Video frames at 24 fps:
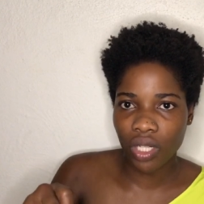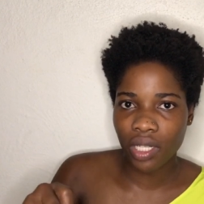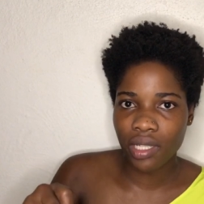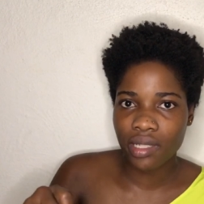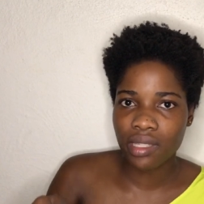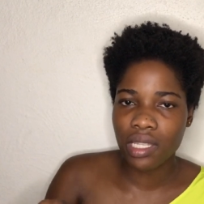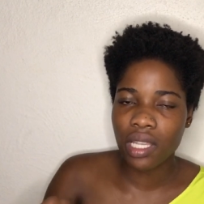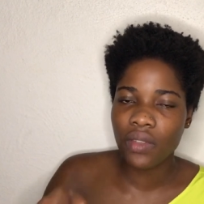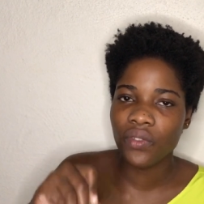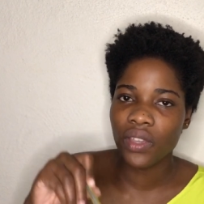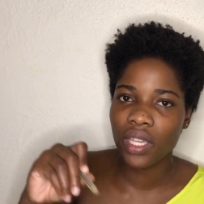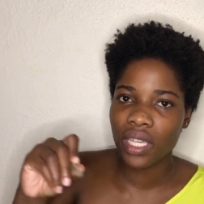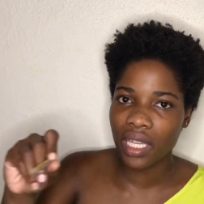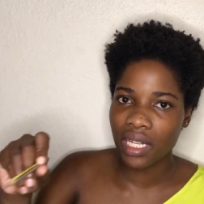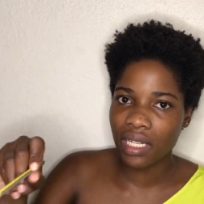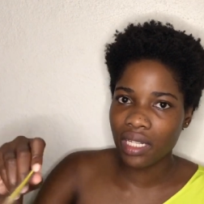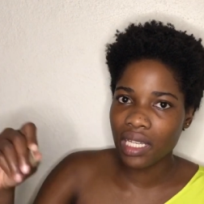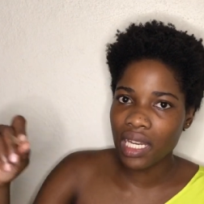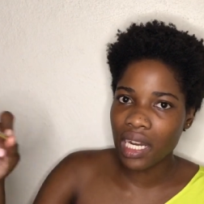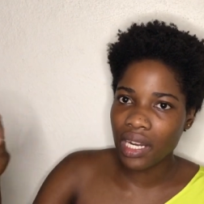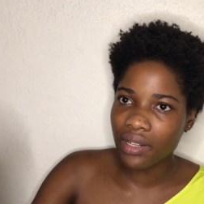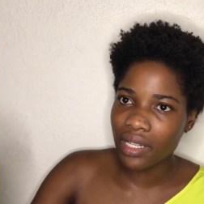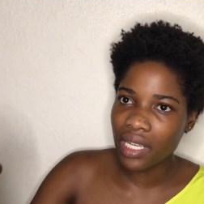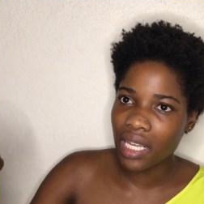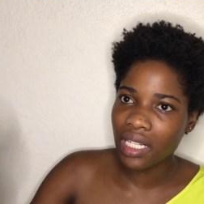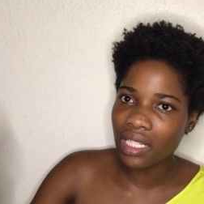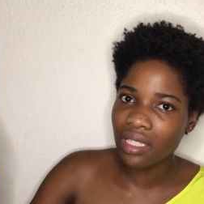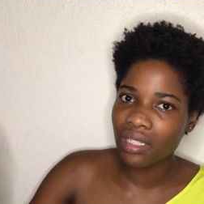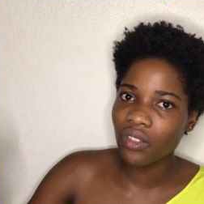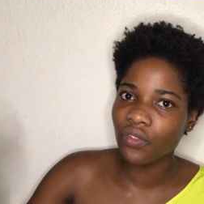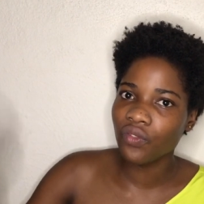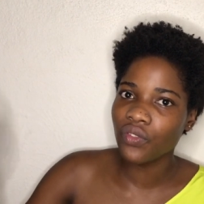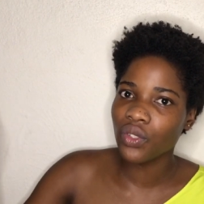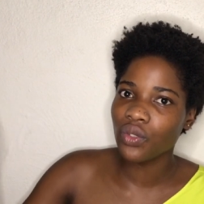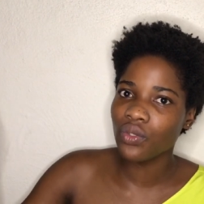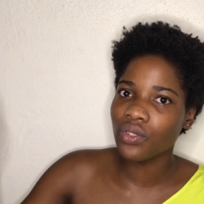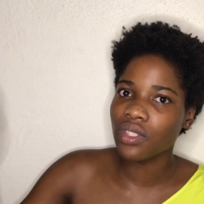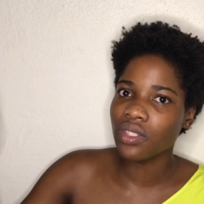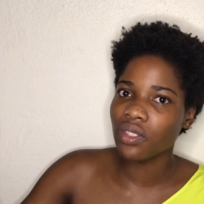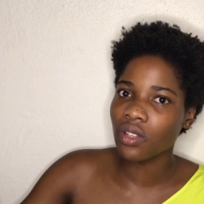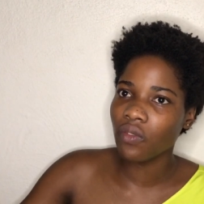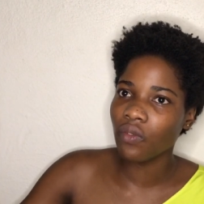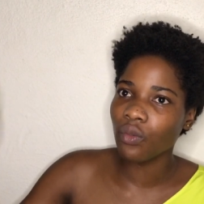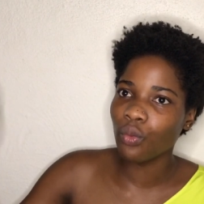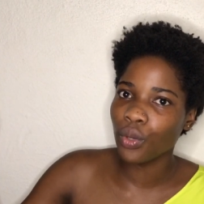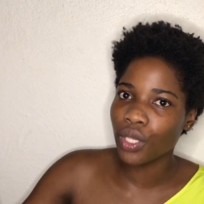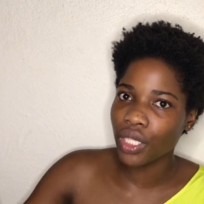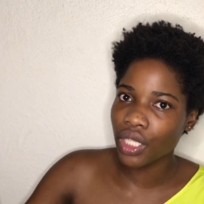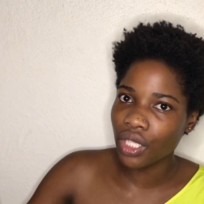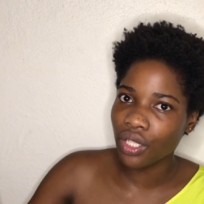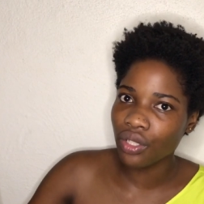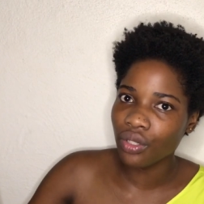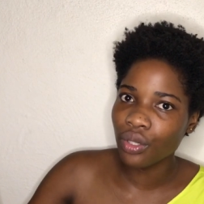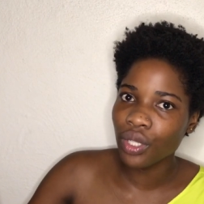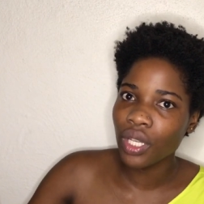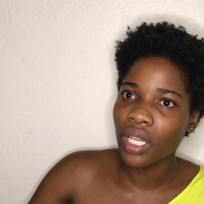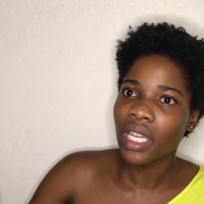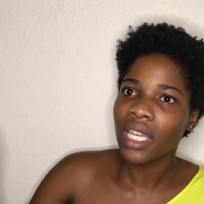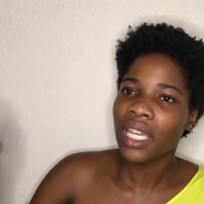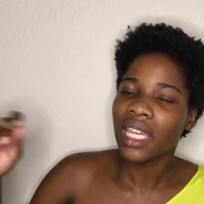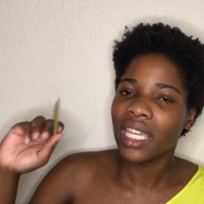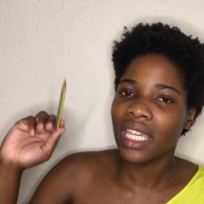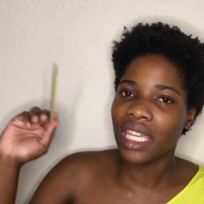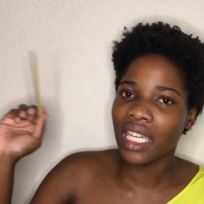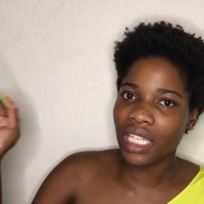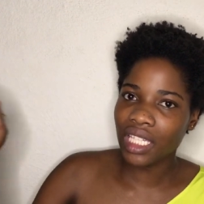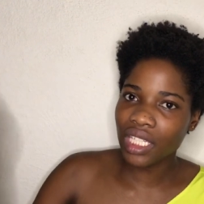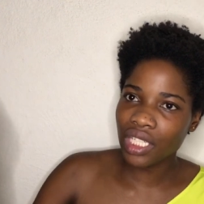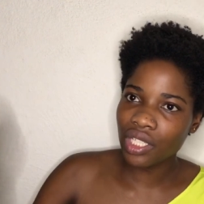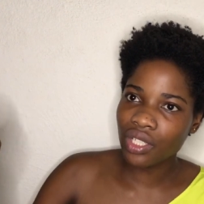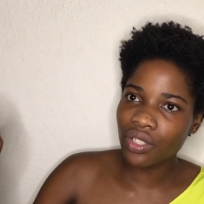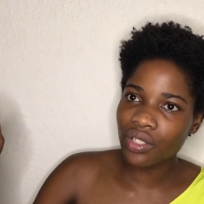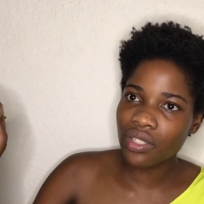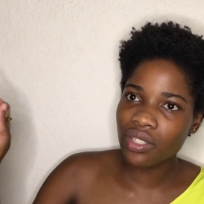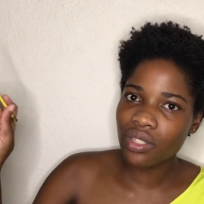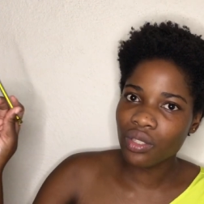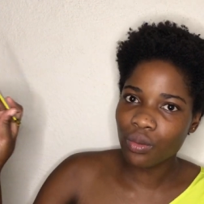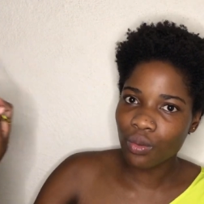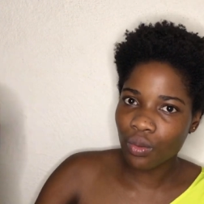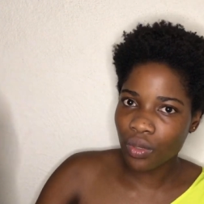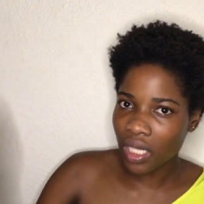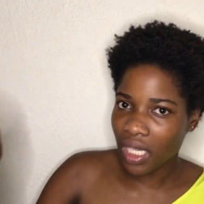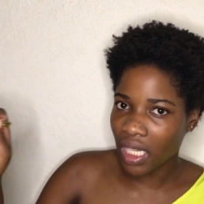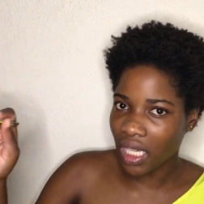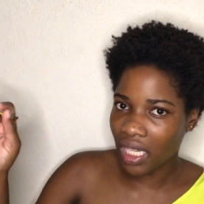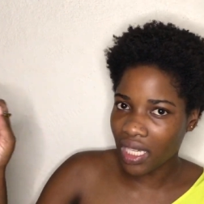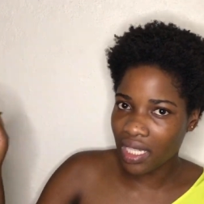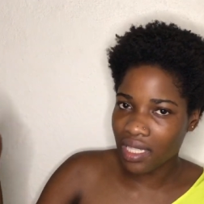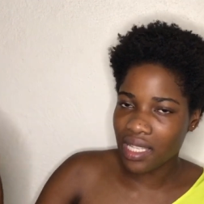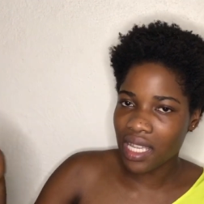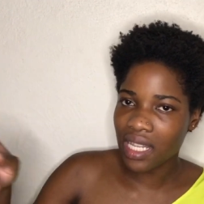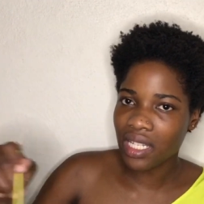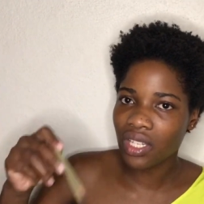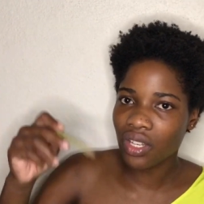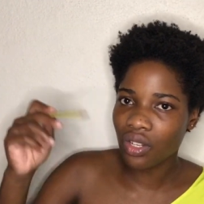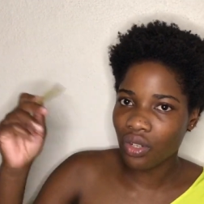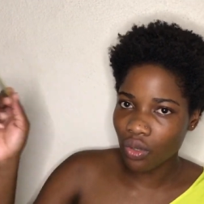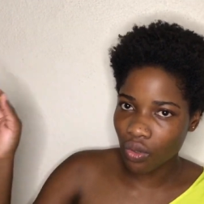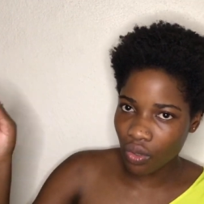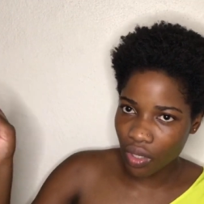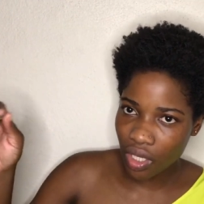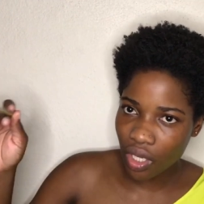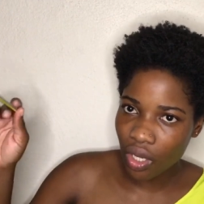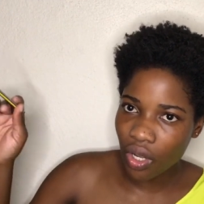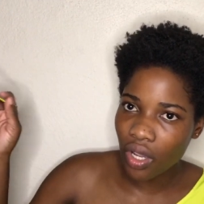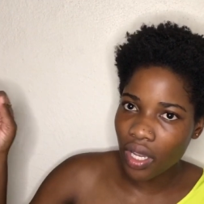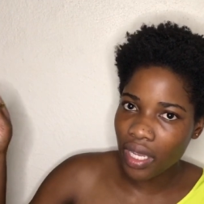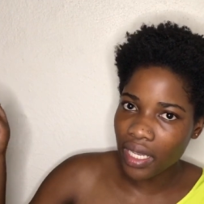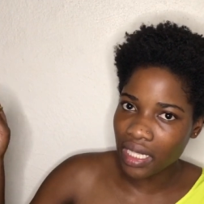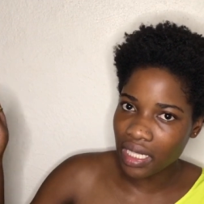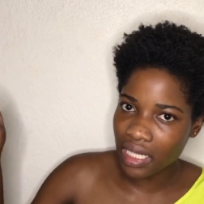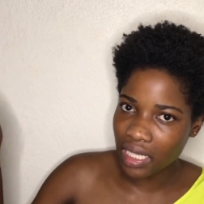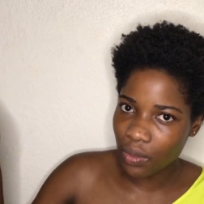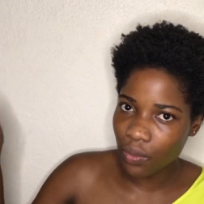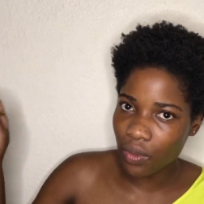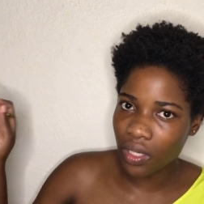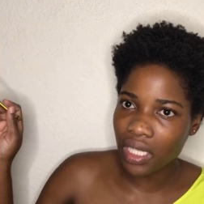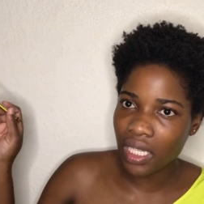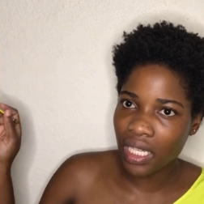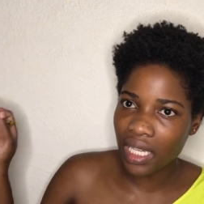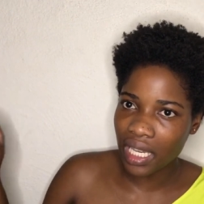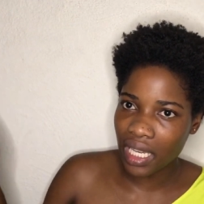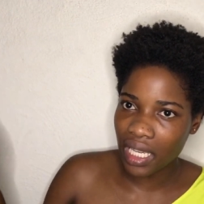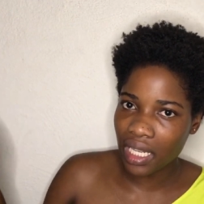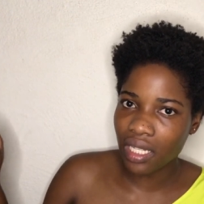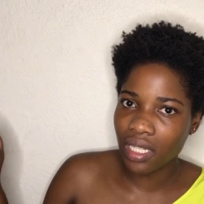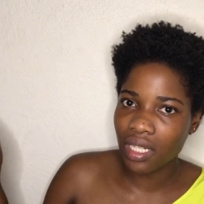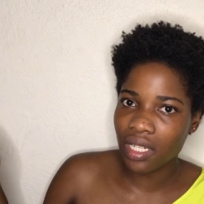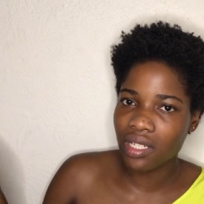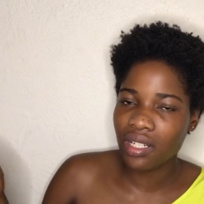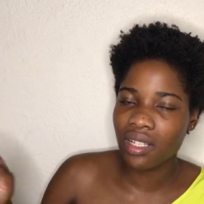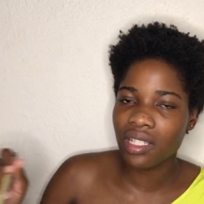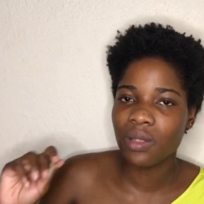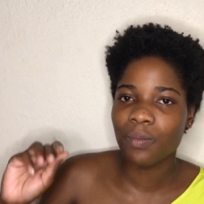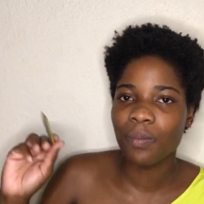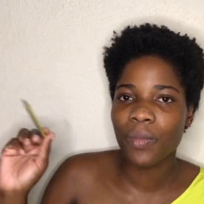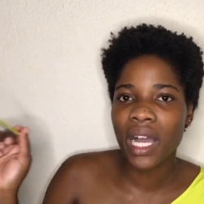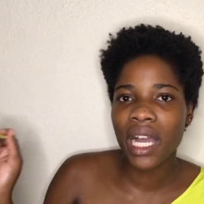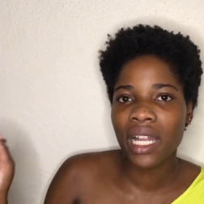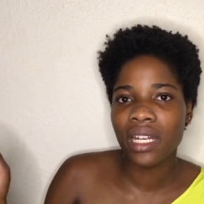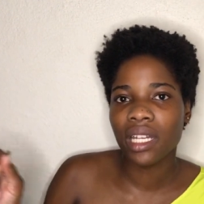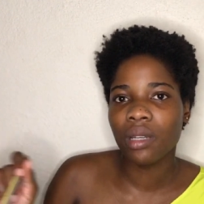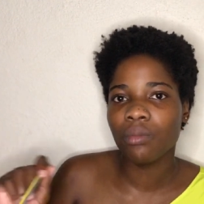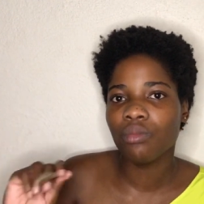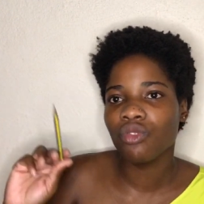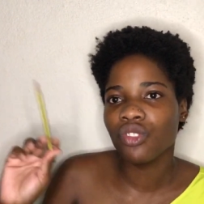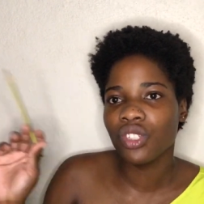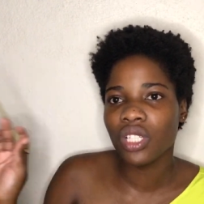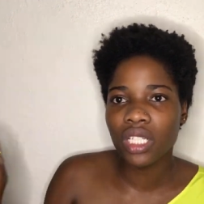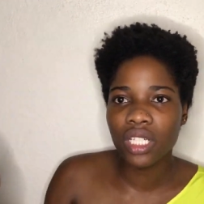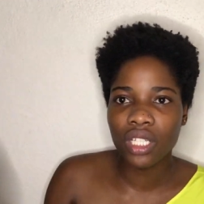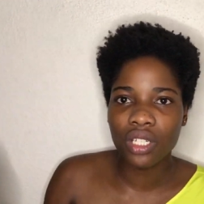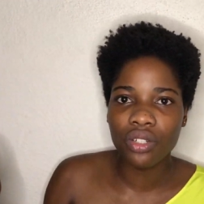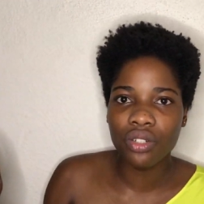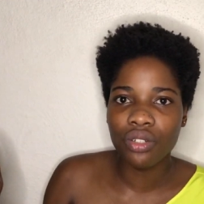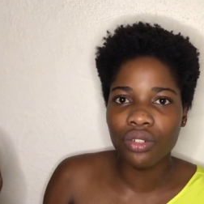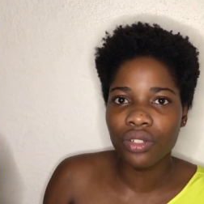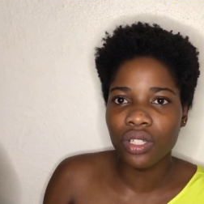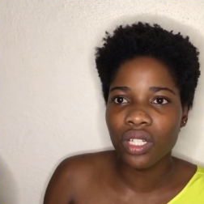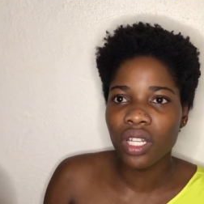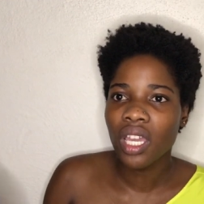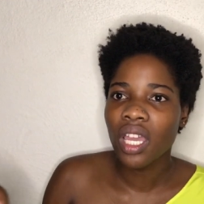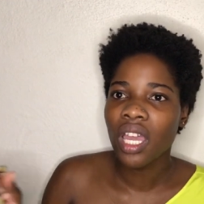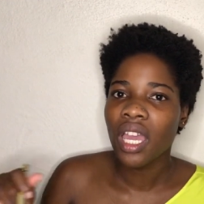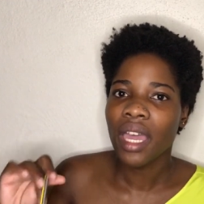So if you can carry a little few stuff with you in your suitcase that you're going to need when you get there, just pack them really good.